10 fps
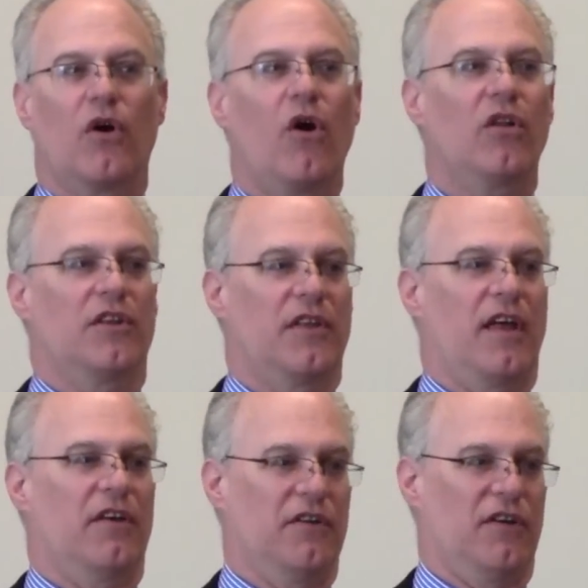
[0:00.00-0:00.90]
call it
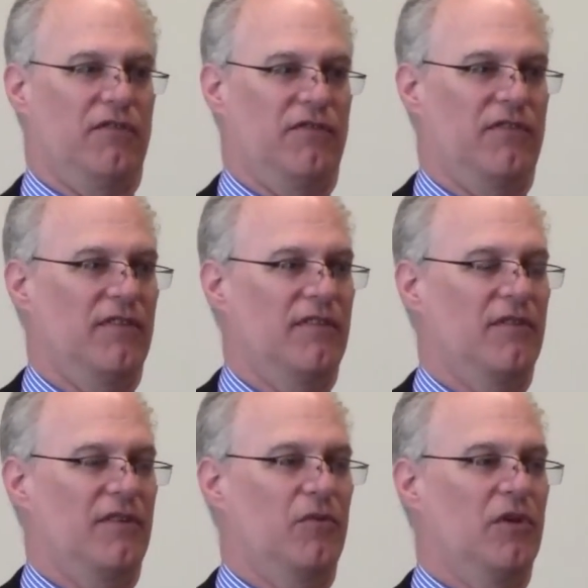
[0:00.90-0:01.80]
that
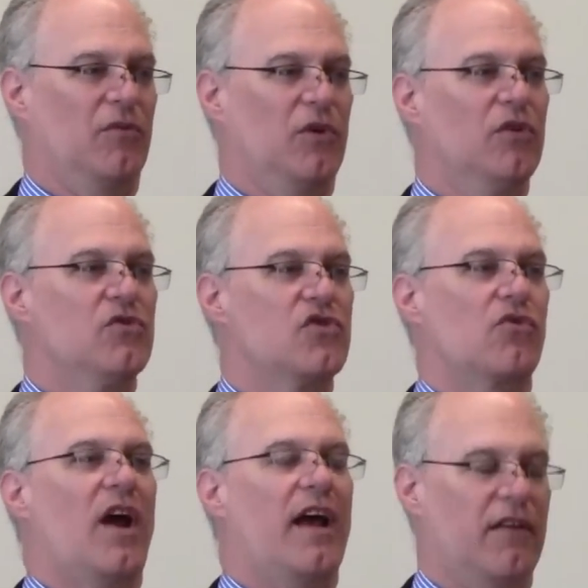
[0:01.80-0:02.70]
enough. We lose
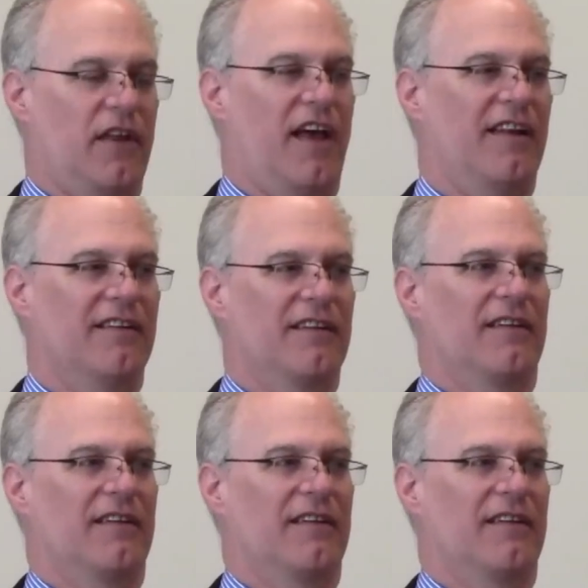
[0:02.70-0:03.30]
track of that.